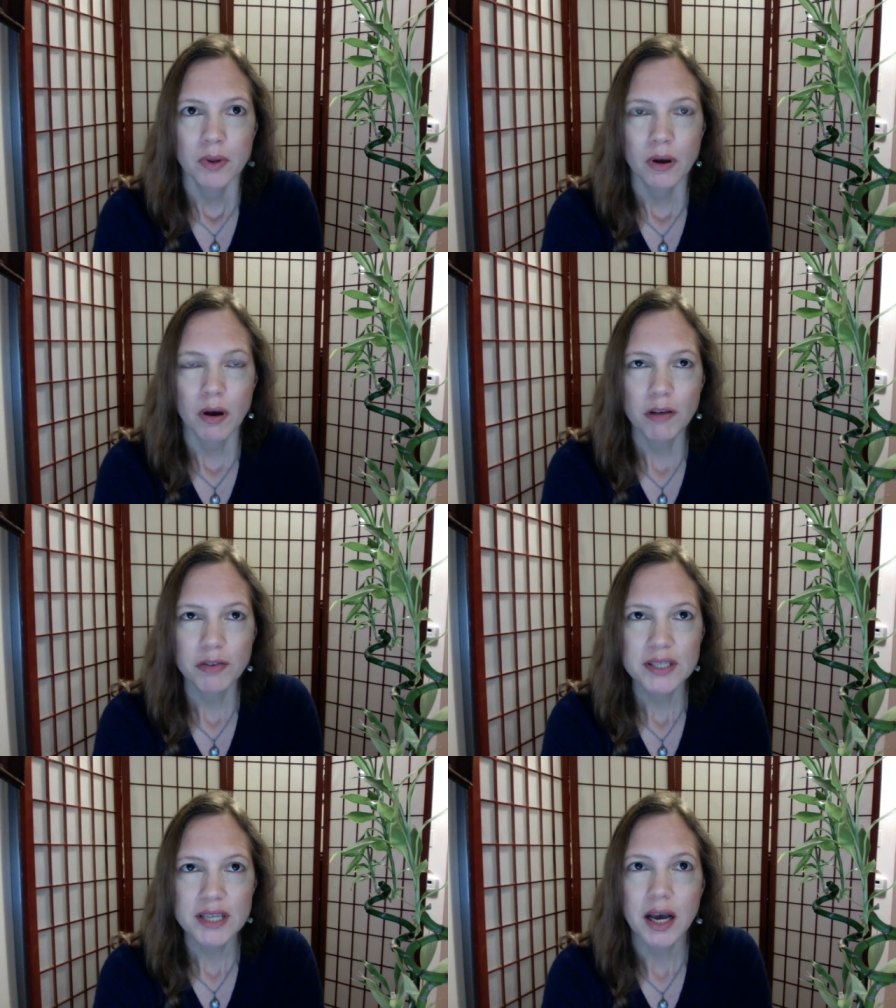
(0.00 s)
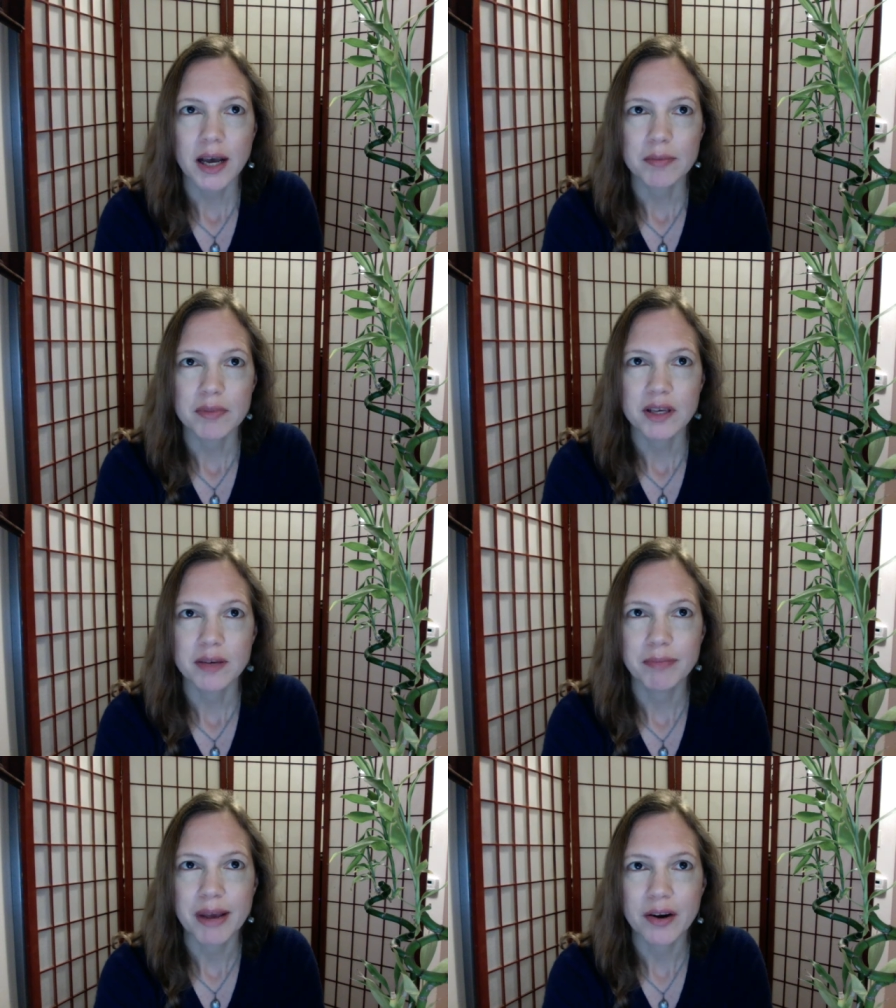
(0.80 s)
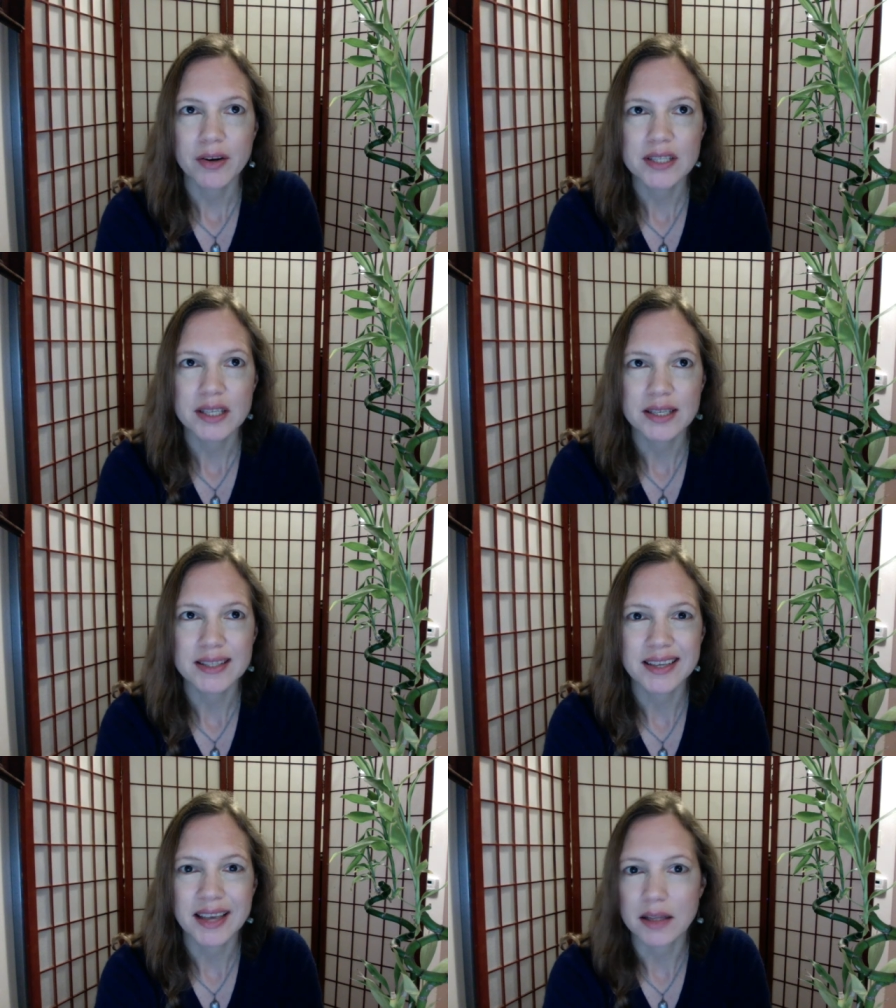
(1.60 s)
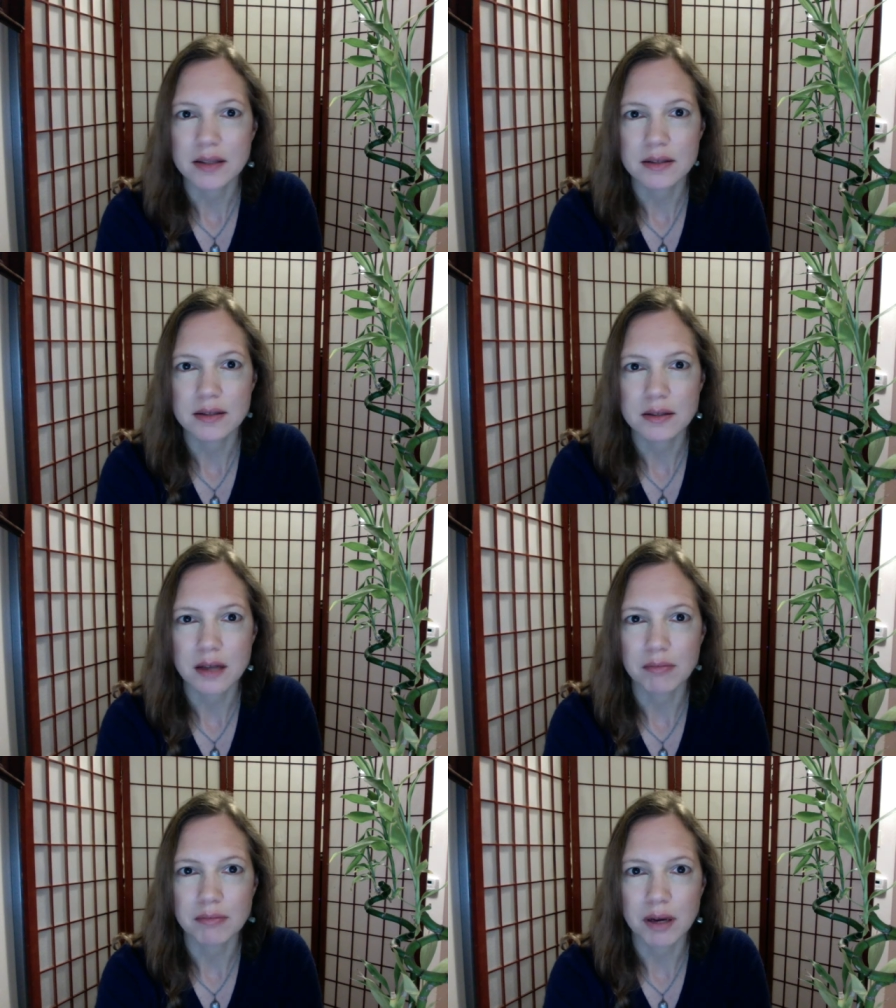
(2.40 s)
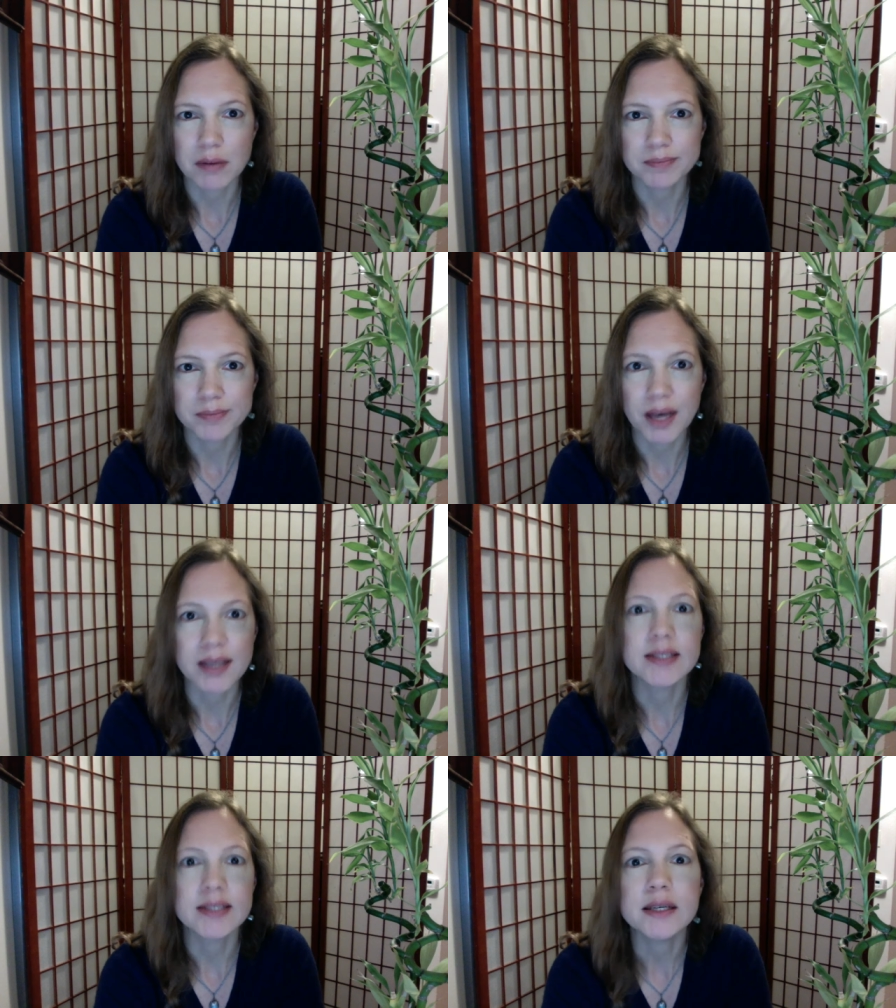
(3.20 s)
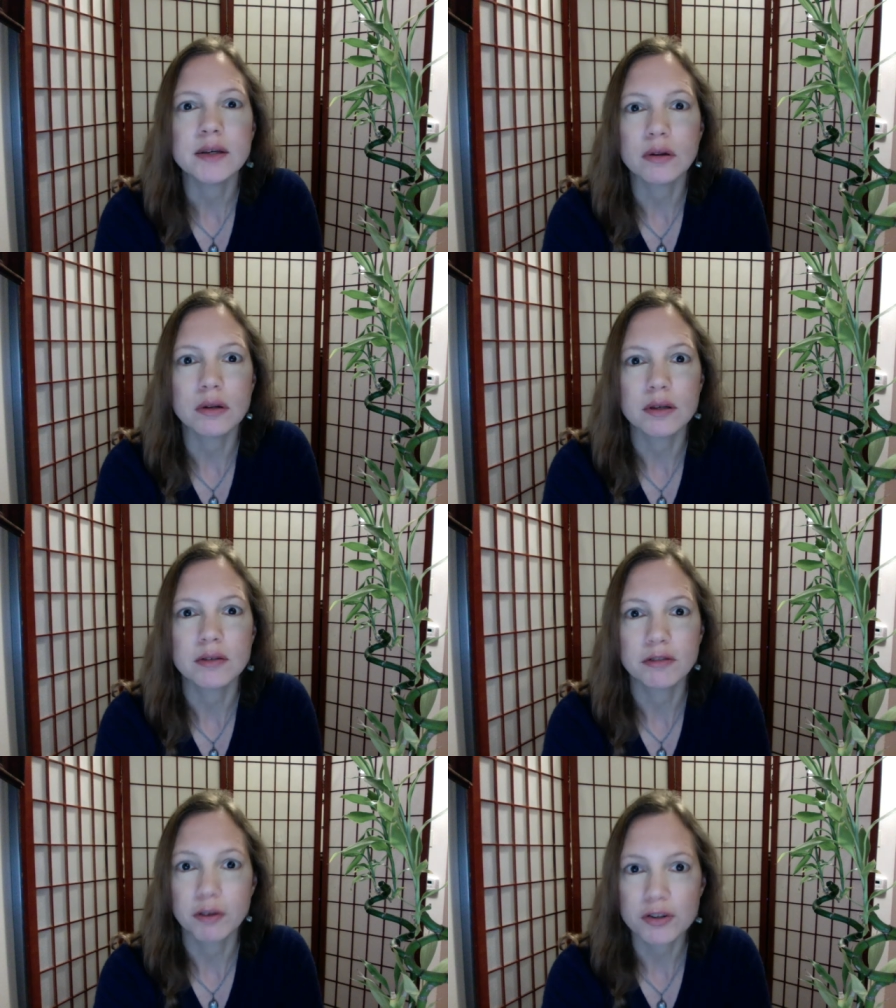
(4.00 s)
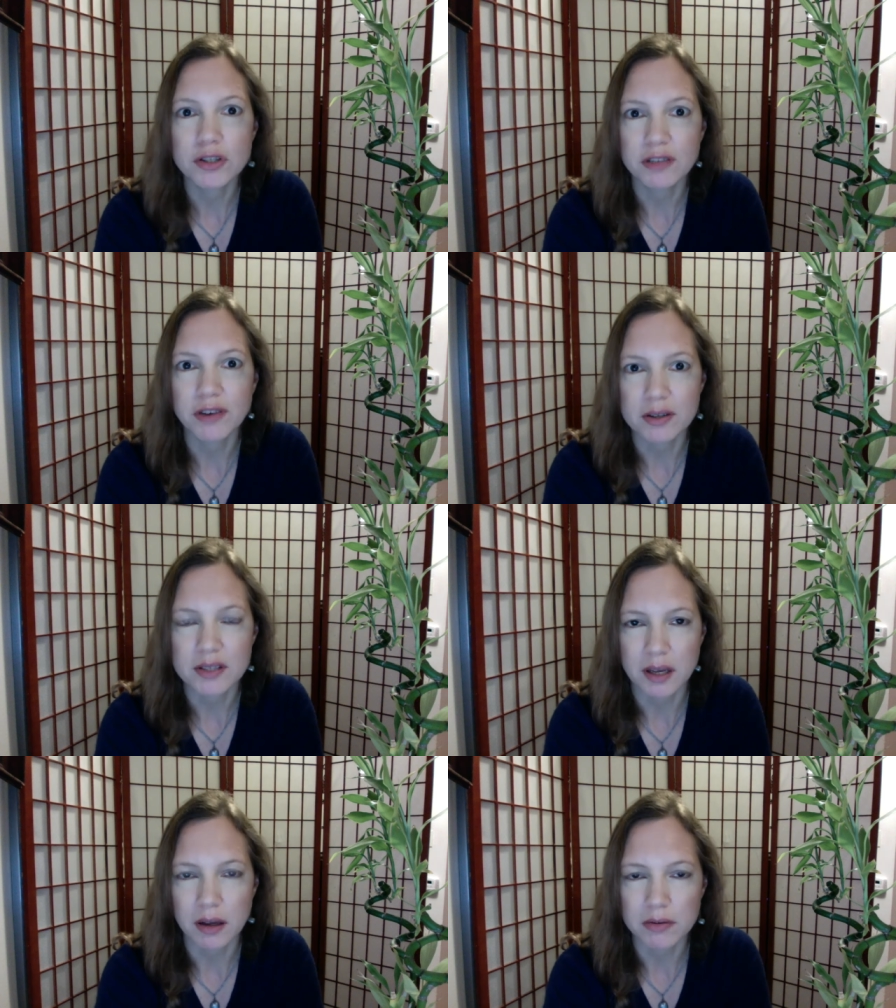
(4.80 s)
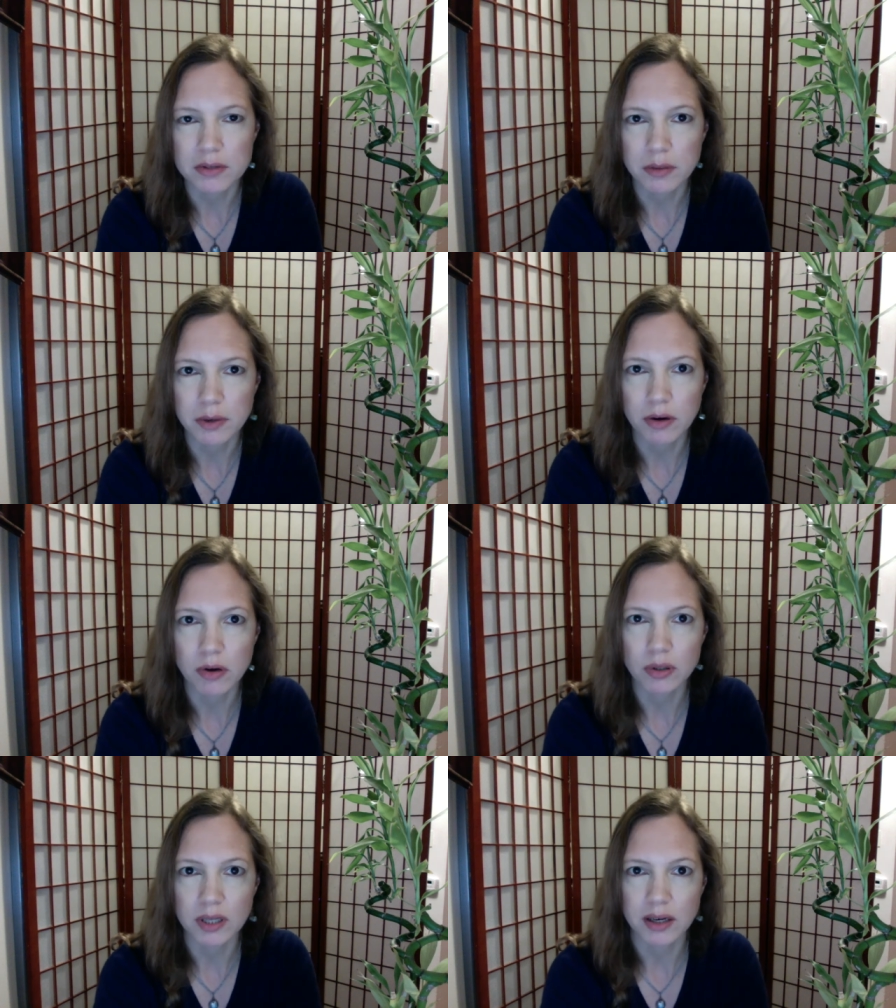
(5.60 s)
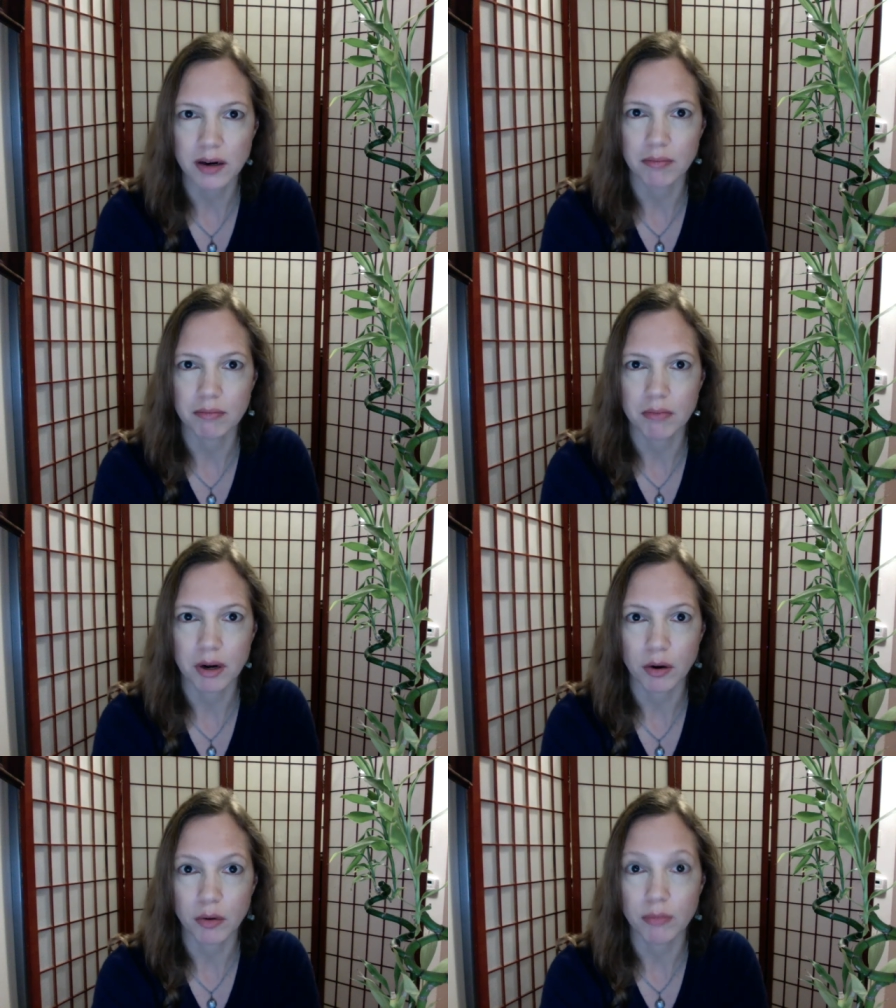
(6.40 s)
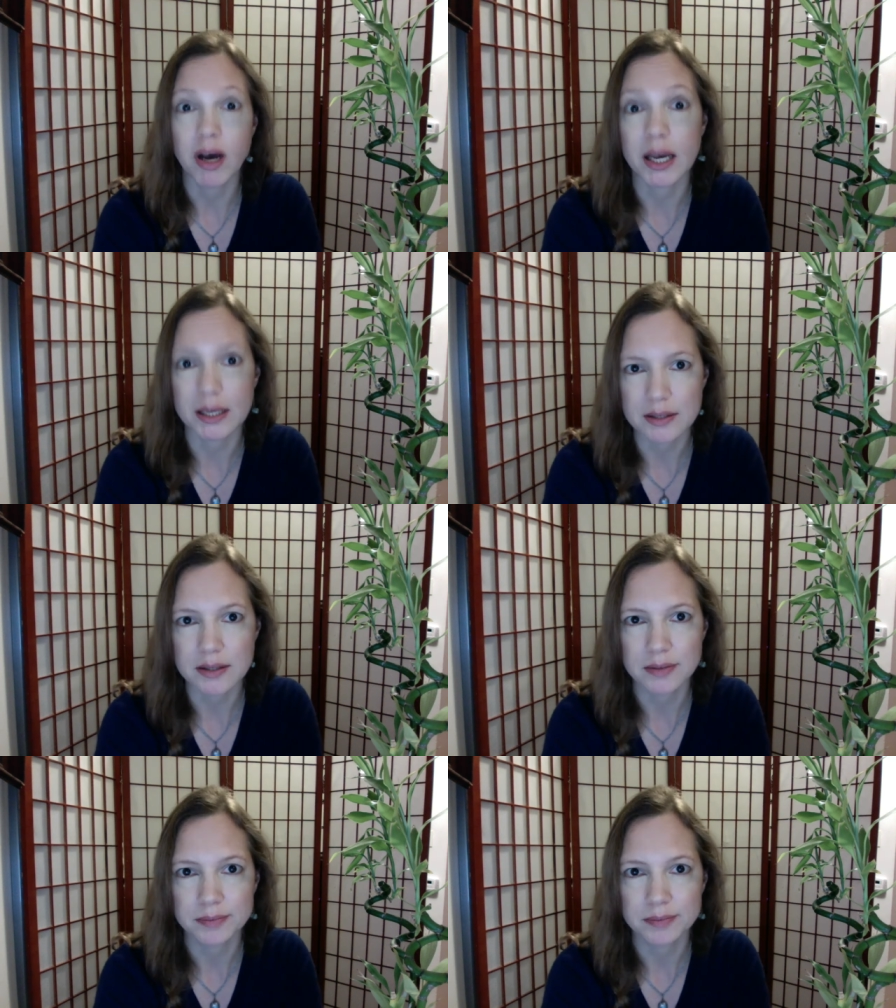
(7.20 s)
oftentimes the comparison is against some ideal version of ourselves that we are holding in our own minds.